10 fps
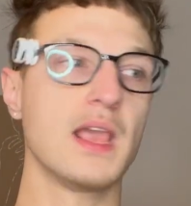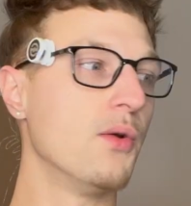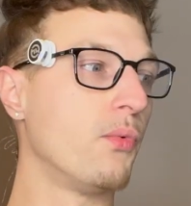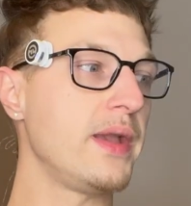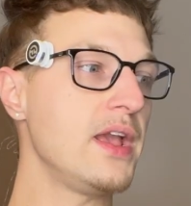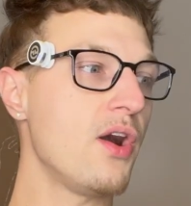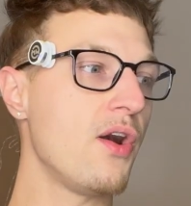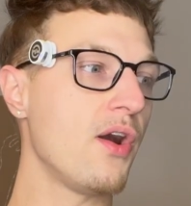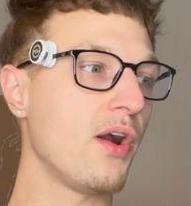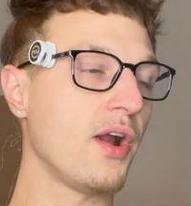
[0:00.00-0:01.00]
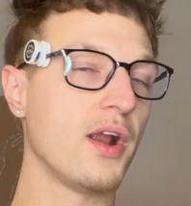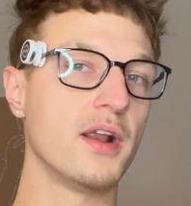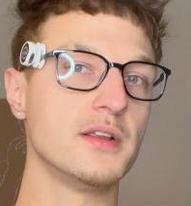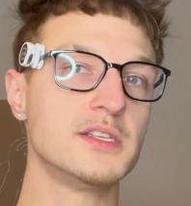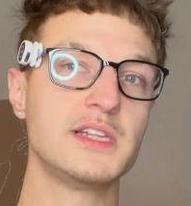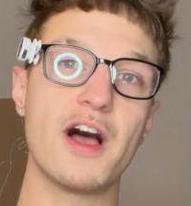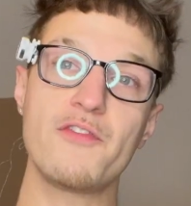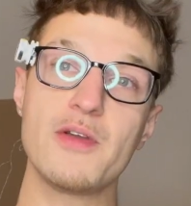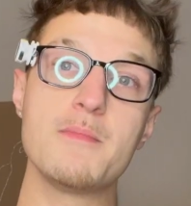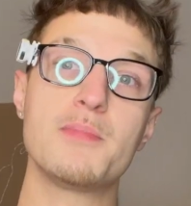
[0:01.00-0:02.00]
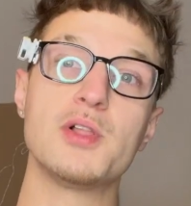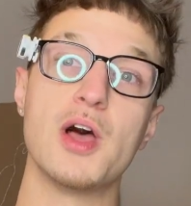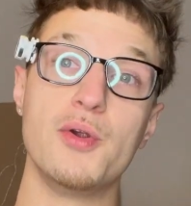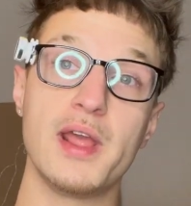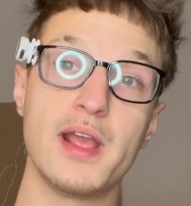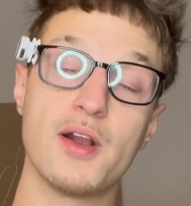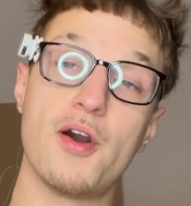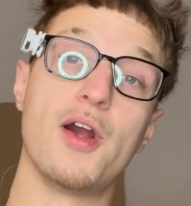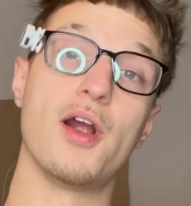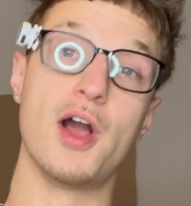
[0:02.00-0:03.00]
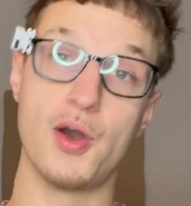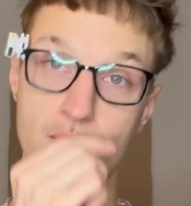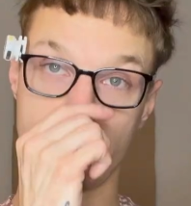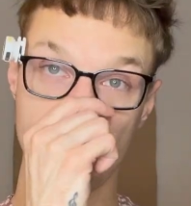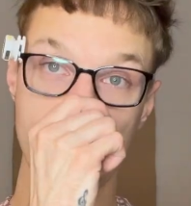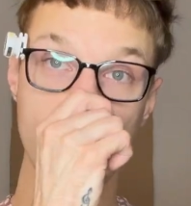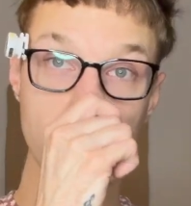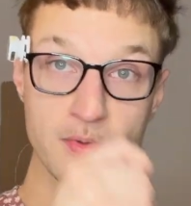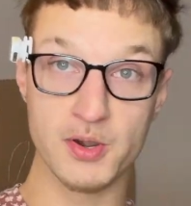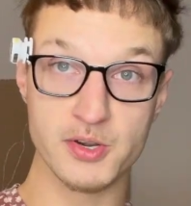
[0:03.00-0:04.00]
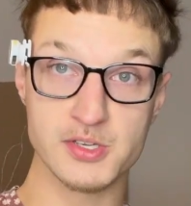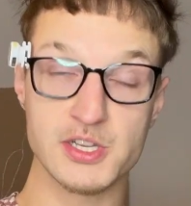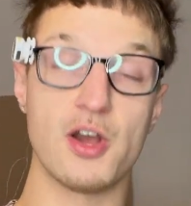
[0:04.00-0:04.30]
We are self-imploding our own farmers,